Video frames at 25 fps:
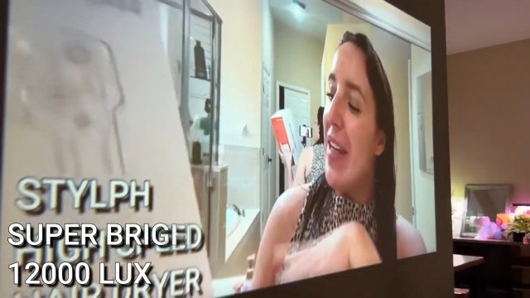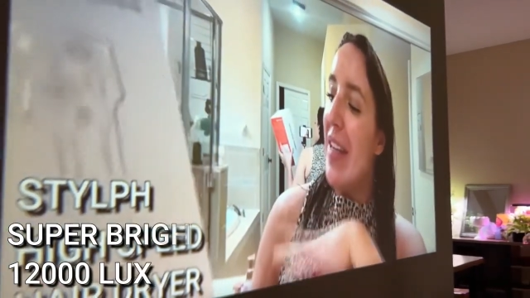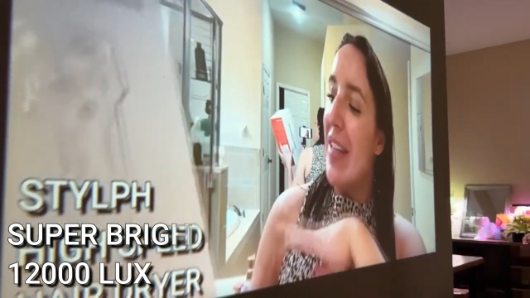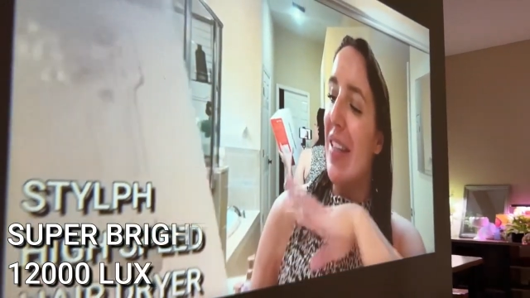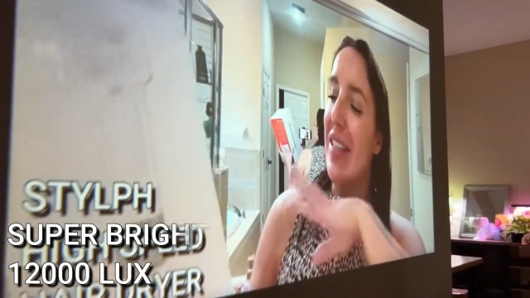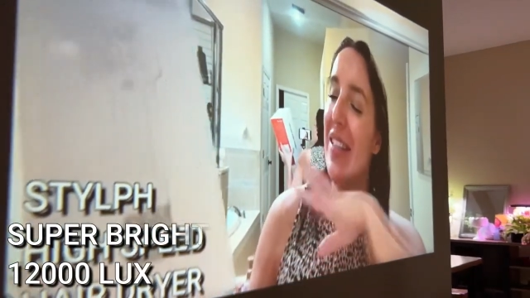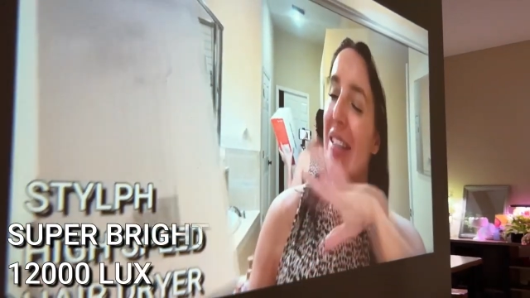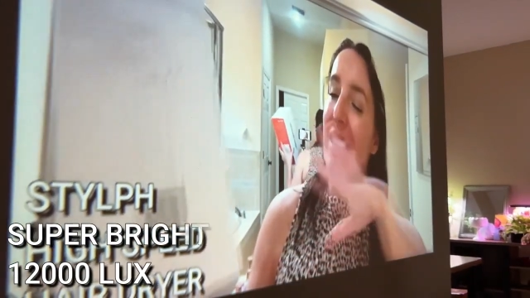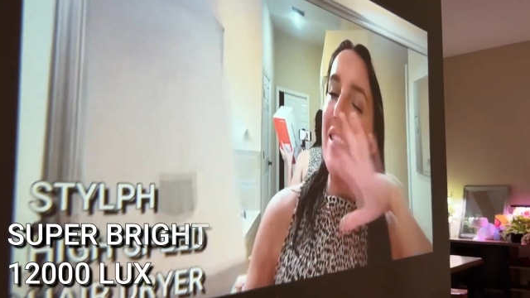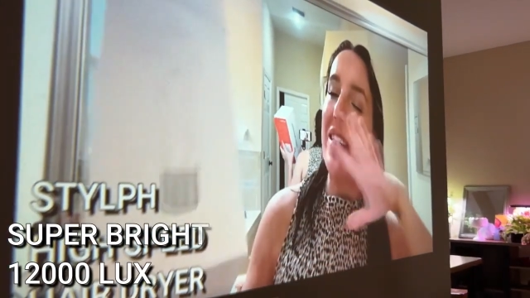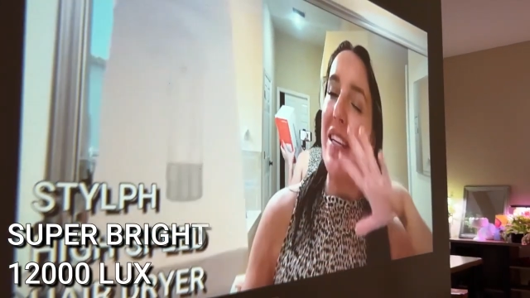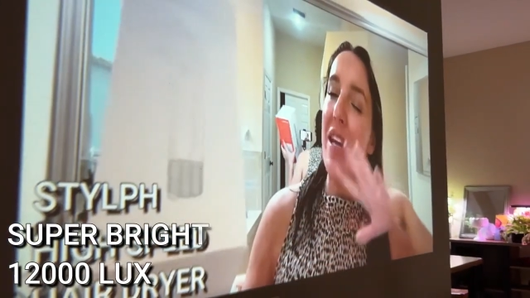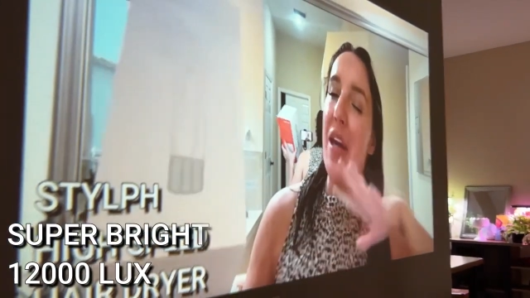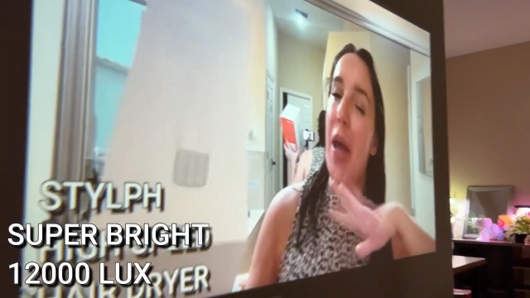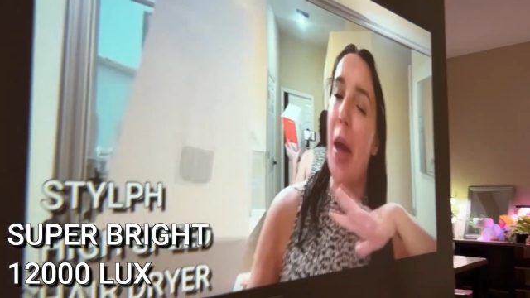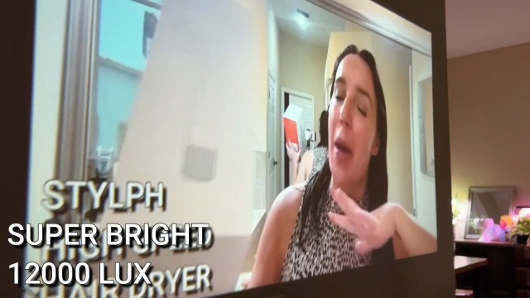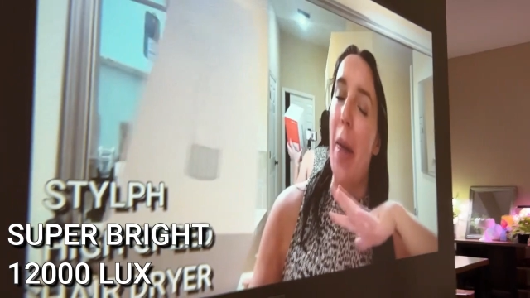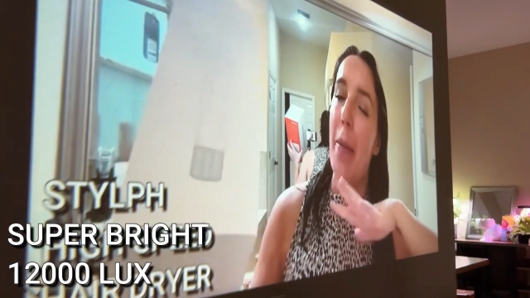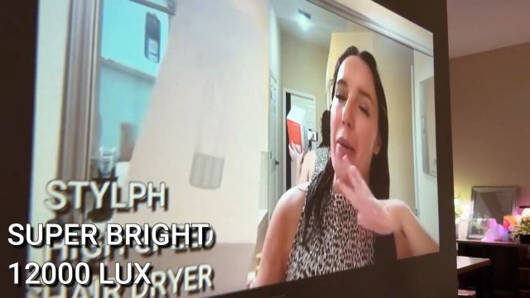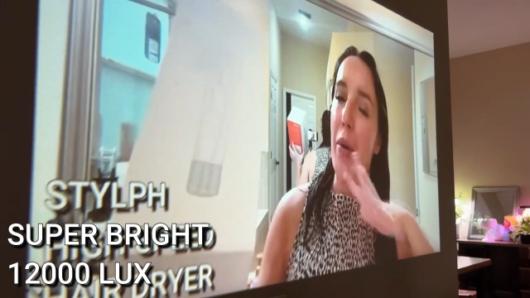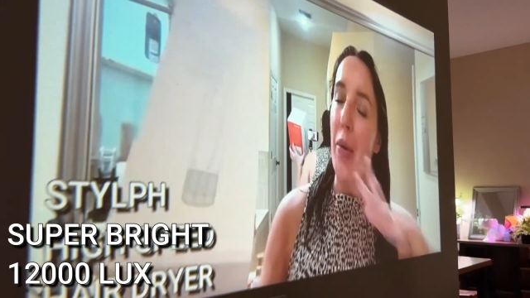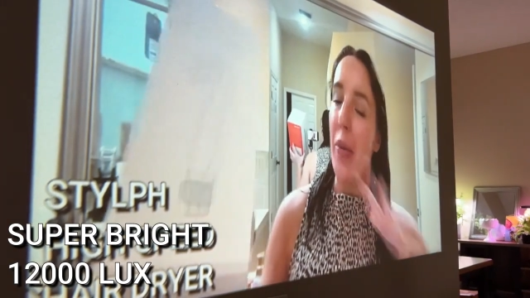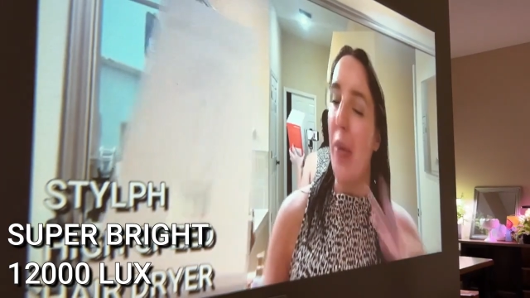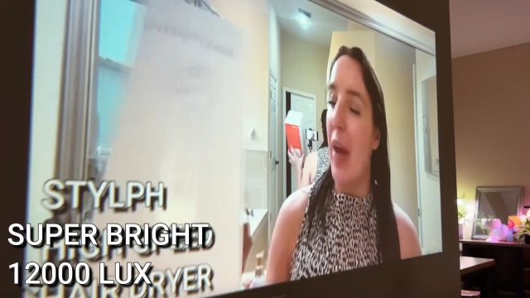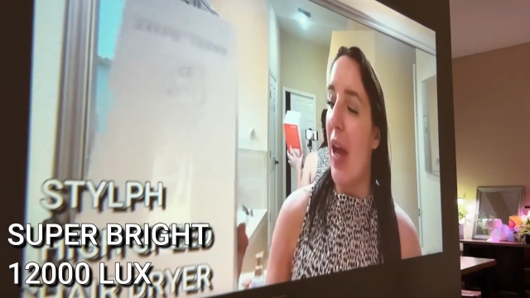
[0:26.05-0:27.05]
tons of
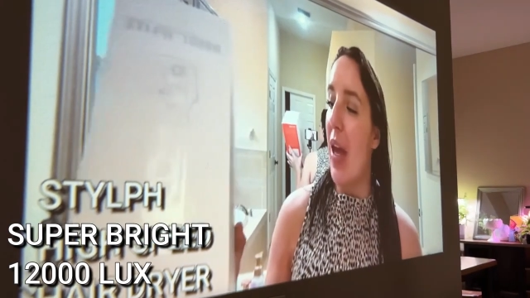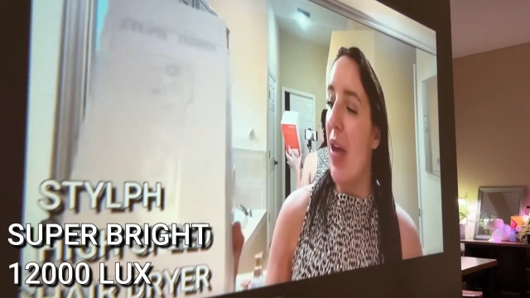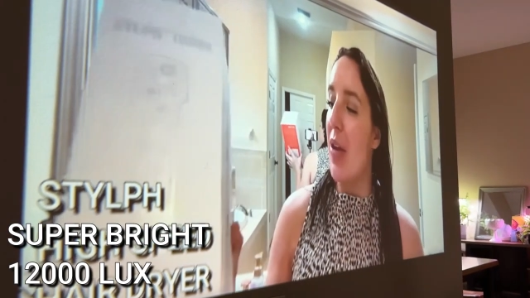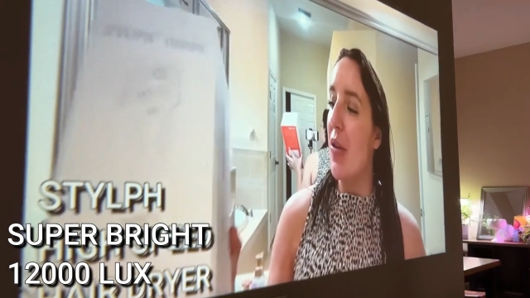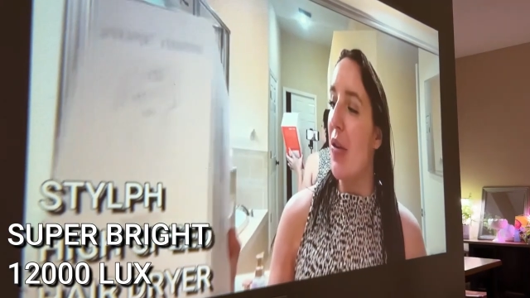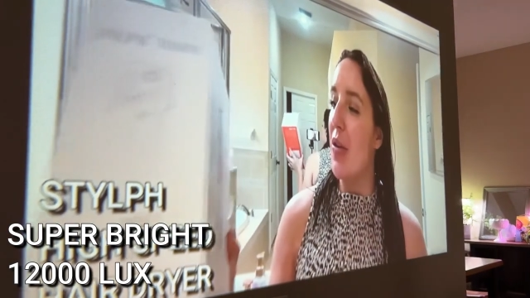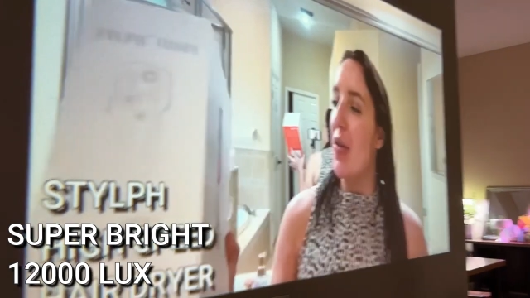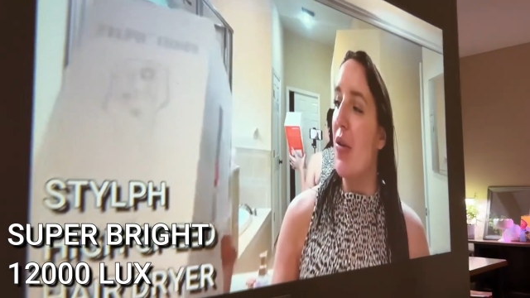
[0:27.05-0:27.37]
brightness,